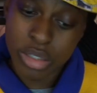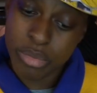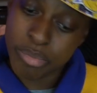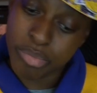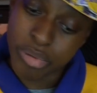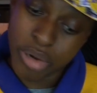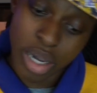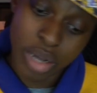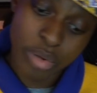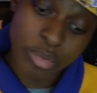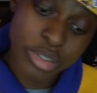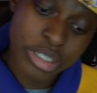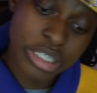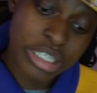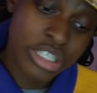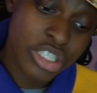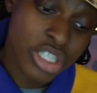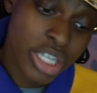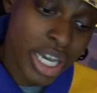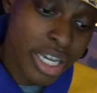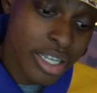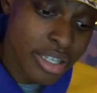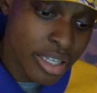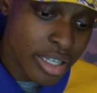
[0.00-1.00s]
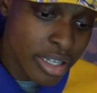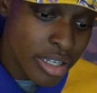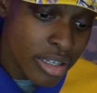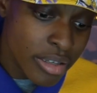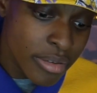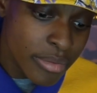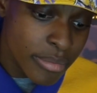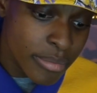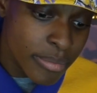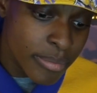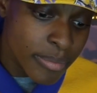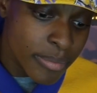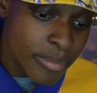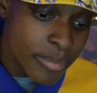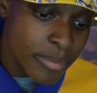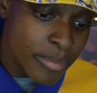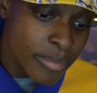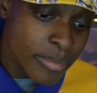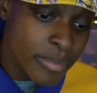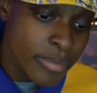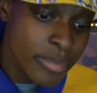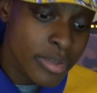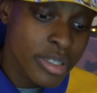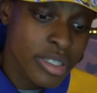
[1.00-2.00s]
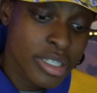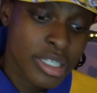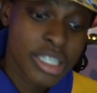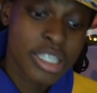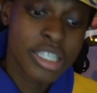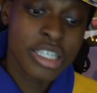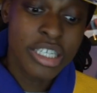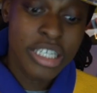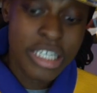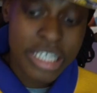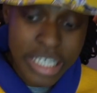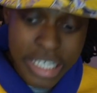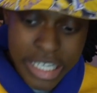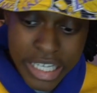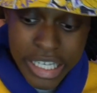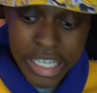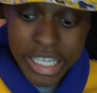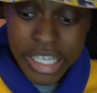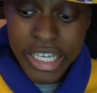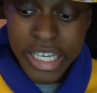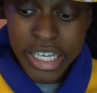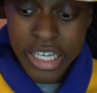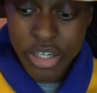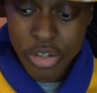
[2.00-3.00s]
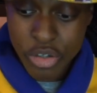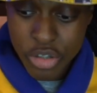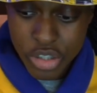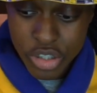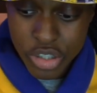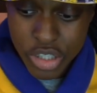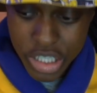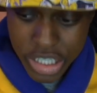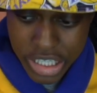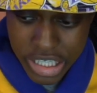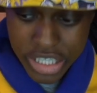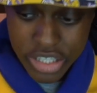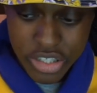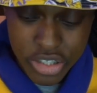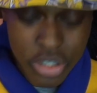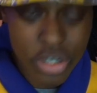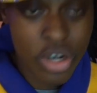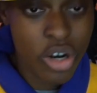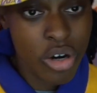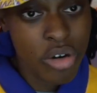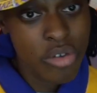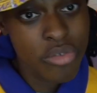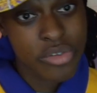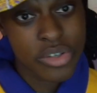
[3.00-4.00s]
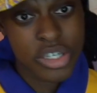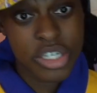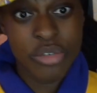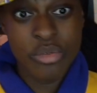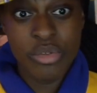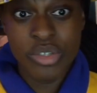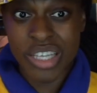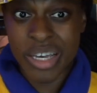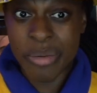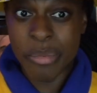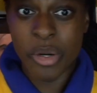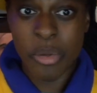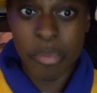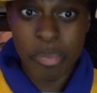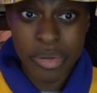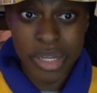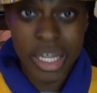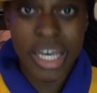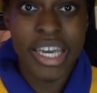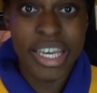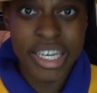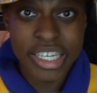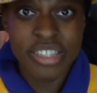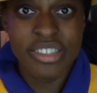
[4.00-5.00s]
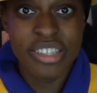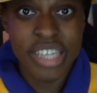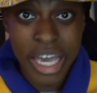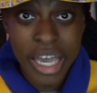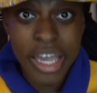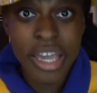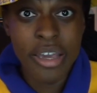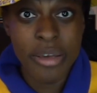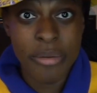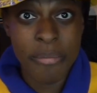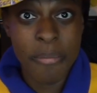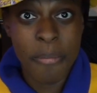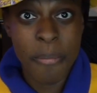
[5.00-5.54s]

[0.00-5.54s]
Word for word: LeBron was ejected, he he took over. He was able to play his game.